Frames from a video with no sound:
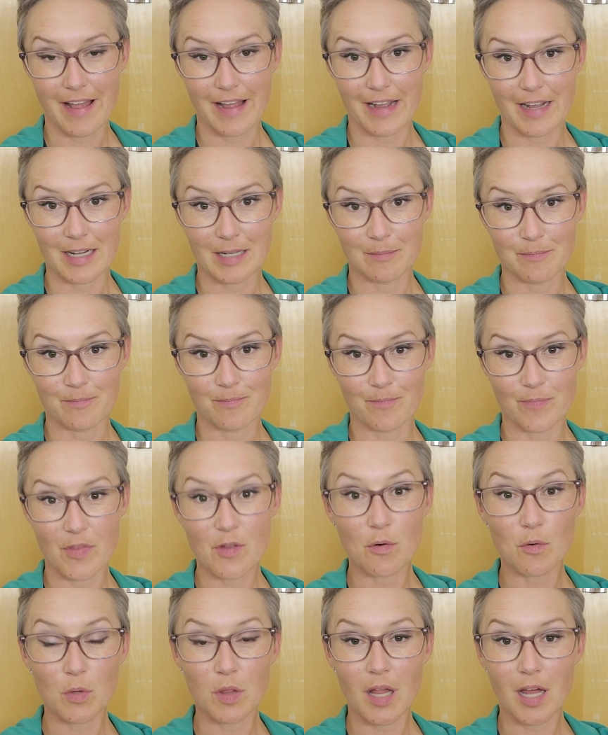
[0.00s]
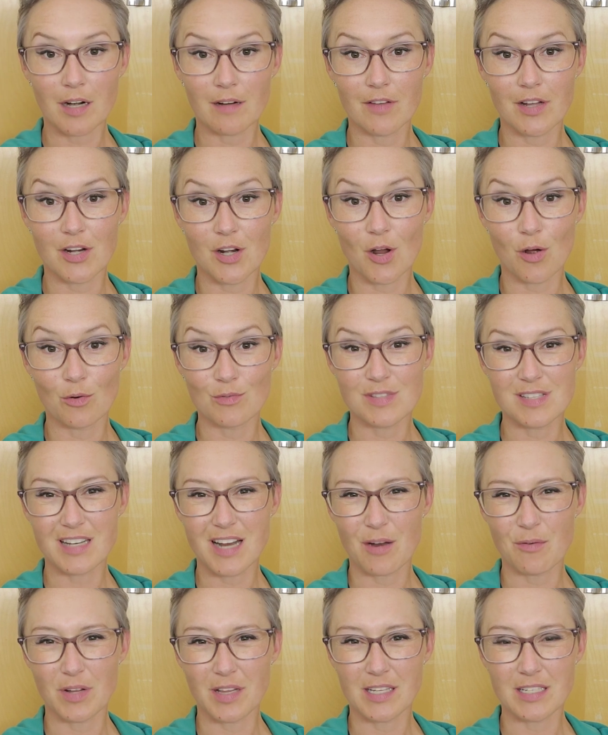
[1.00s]
um, there were a lot of unknowns and
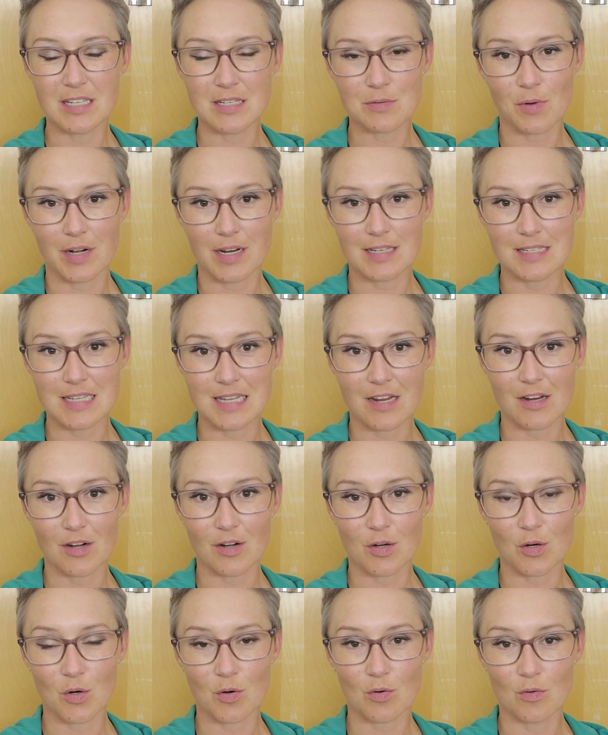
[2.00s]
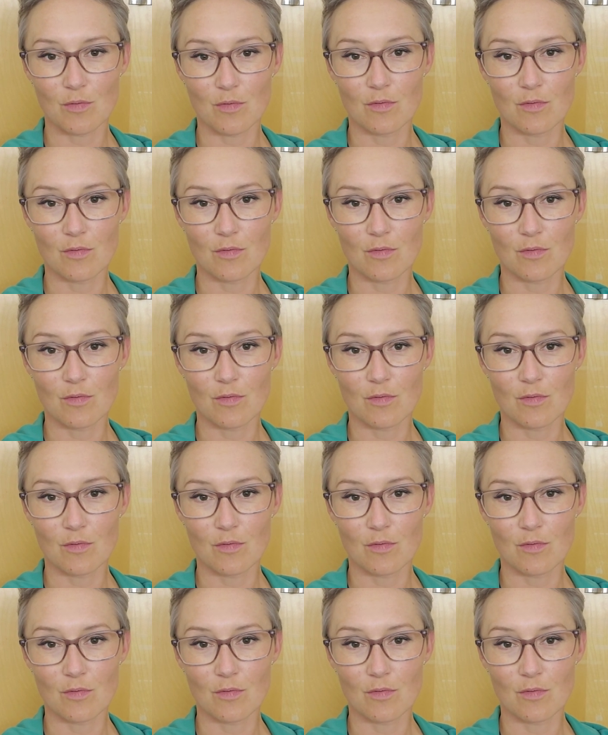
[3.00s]
I really just wanted to hear